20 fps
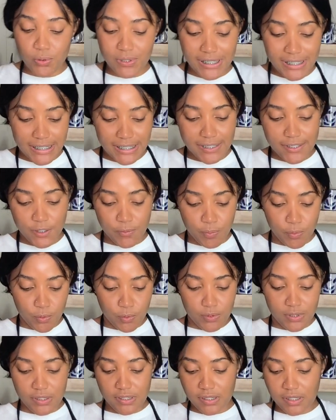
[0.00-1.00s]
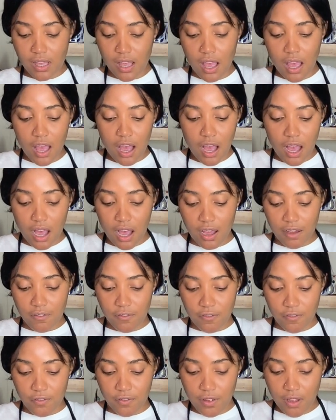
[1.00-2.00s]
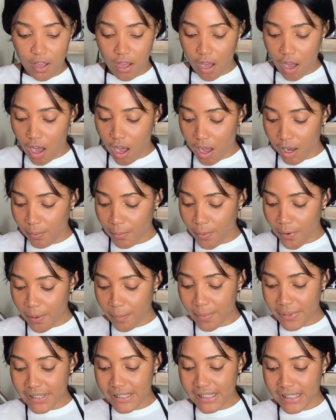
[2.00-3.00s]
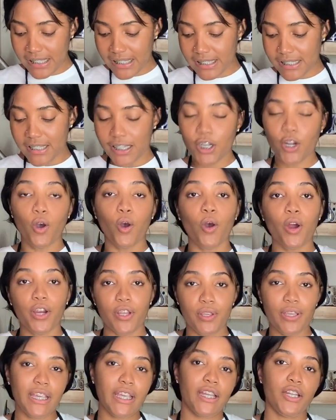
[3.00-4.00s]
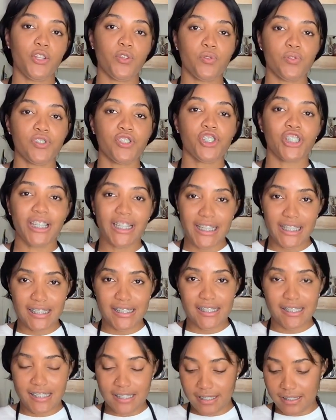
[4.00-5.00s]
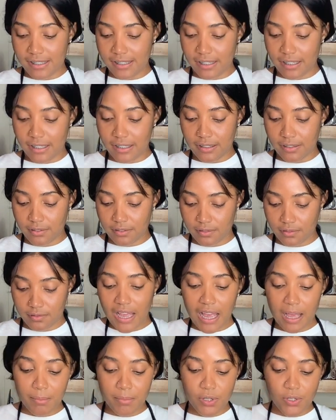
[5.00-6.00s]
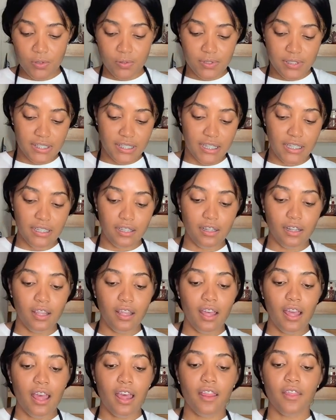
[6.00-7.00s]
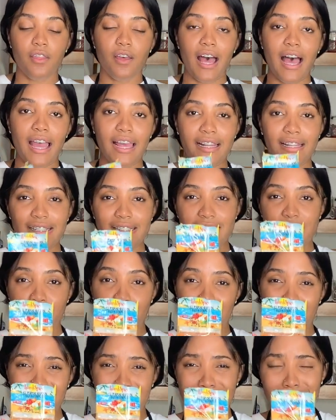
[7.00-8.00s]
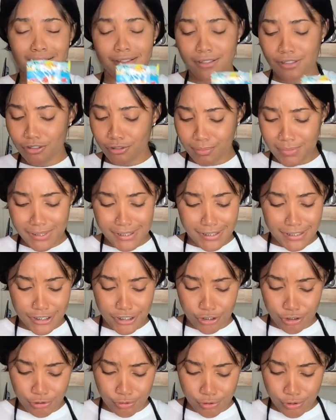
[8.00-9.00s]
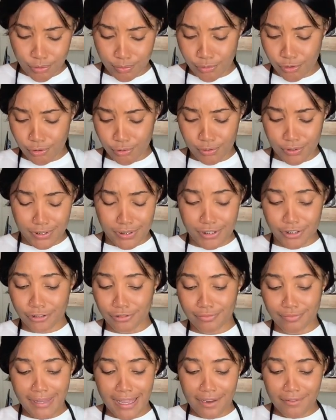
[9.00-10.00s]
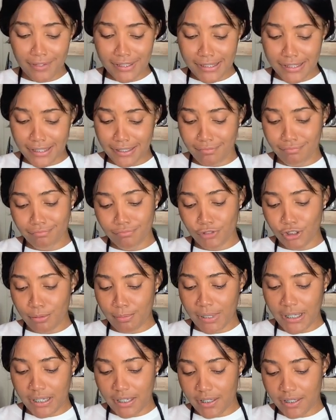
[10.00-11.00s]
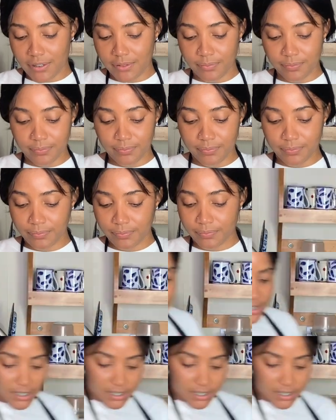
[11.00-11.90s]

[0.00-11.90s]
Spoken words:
teaspoons of all-purpose seasoning, or you can use chicken seasoning. I'm using the island spice. You know, I'm gonna stay true to my roots, so everything Jamaican. I'm just